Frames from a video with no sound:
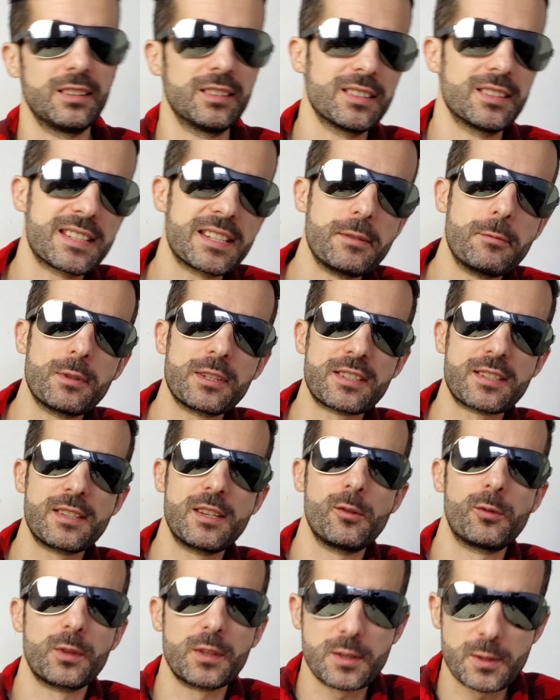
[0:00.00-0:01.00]
I don't see much
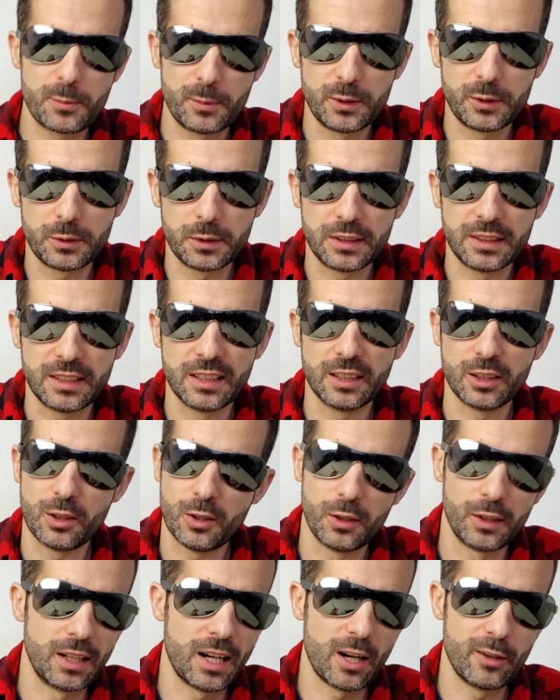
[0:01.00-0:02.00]
difference between the
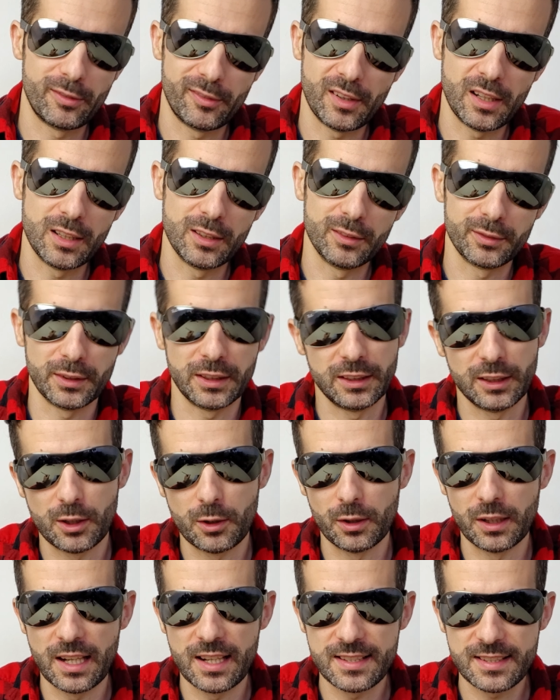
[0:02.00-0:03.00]
Core i5 and the
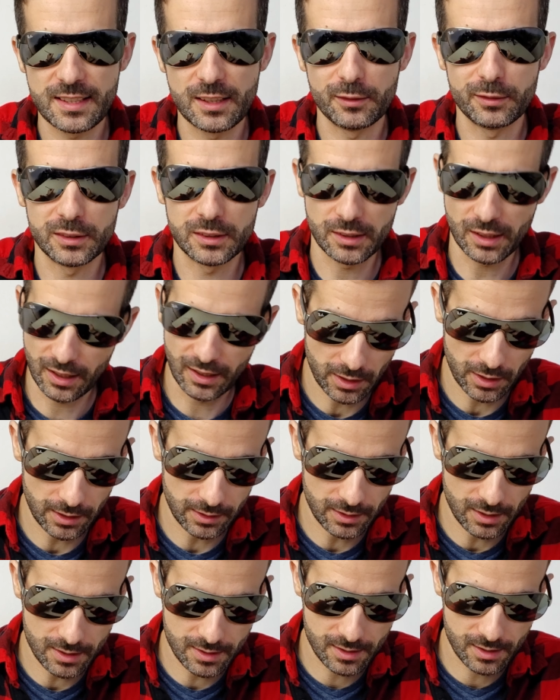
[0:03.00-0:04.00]
Core i7. So I
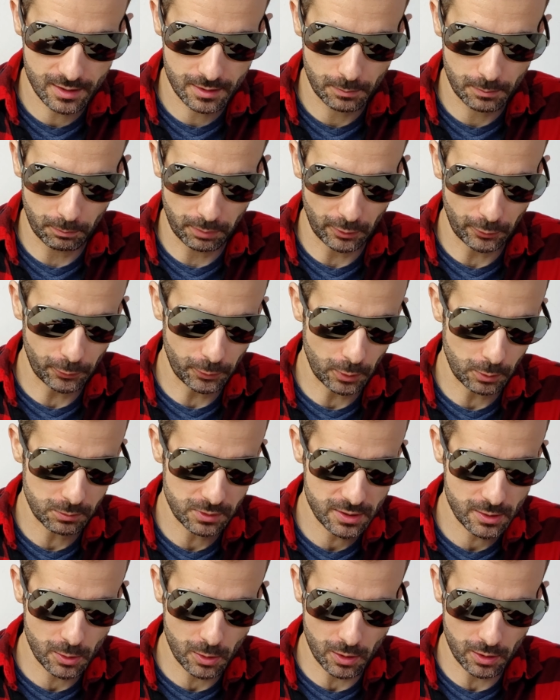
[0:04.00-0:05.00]
got this
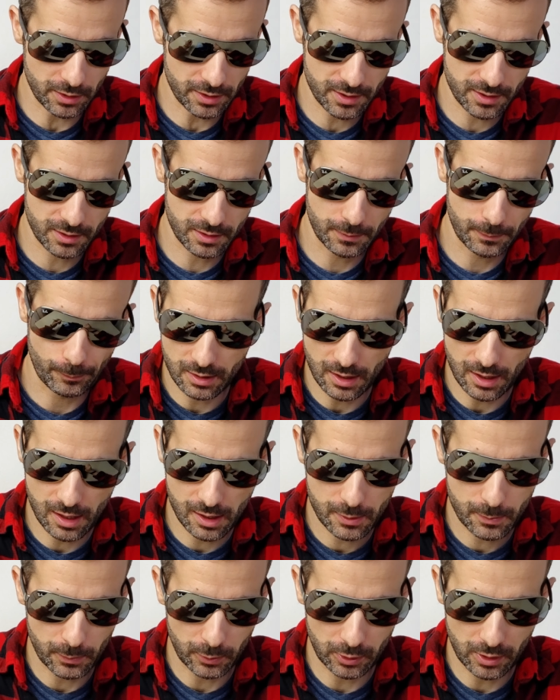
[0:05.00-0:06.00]
performance cost is an
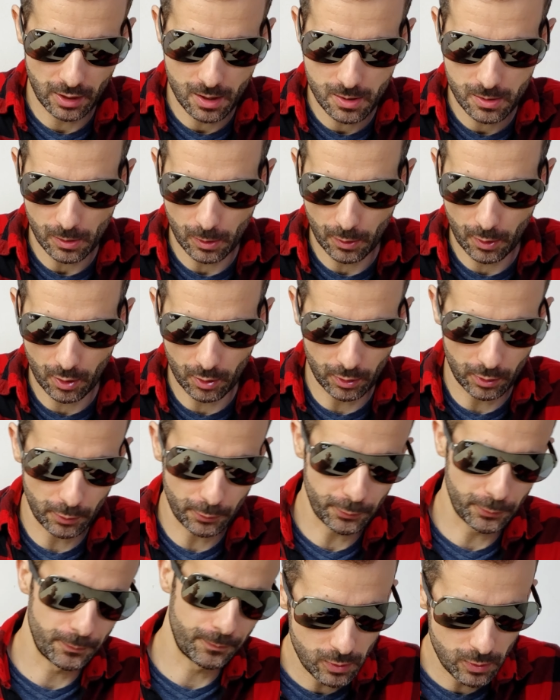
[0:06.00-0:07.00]
exponential
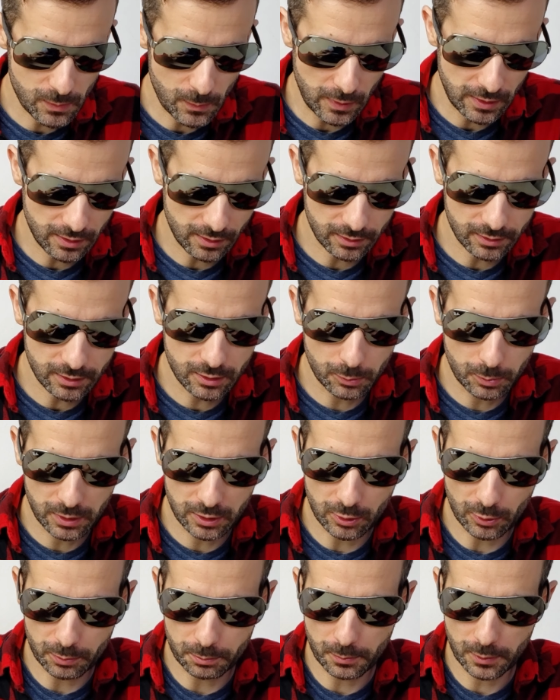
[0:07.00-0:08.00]
curve. If you spend a little
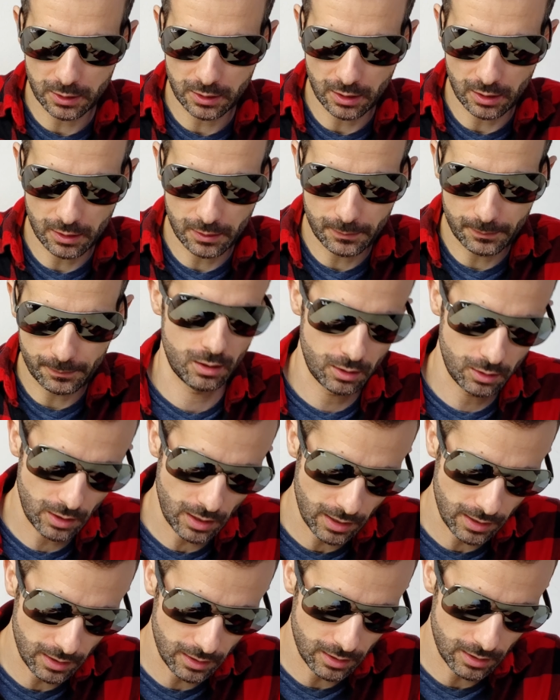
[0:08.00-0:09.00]
bit of money, you
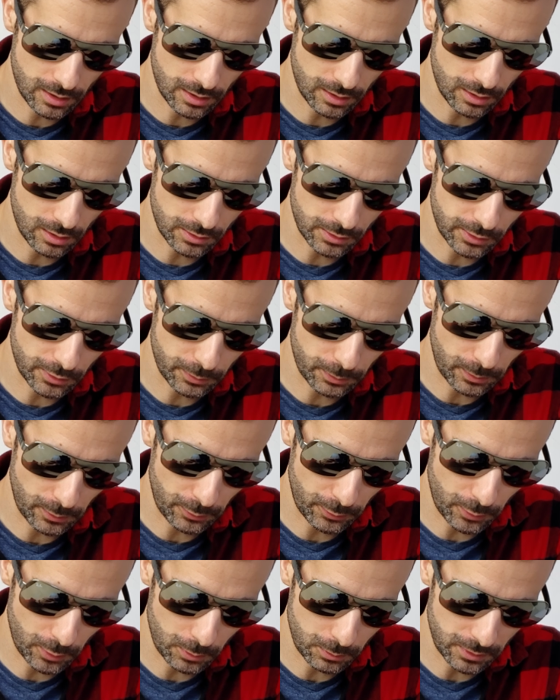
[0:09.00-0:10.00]
got a lot of
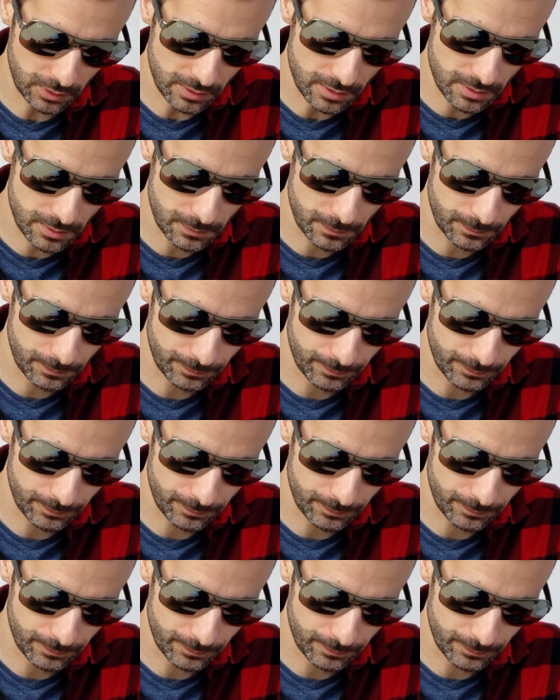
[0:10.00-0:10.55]
performance.